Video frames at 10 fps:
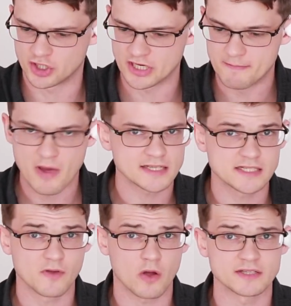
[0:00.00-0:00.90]
She
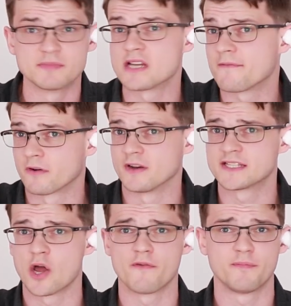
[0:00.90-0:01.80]
must have got some stuff for
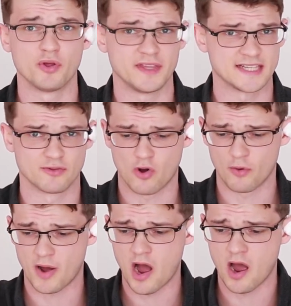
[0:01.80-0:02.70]
herself, put this in the
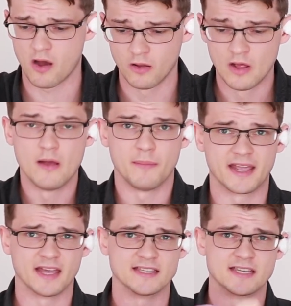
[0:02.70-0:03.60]
wrong pile,
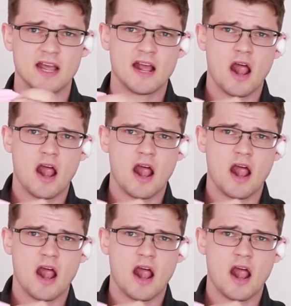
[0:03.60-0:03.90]
because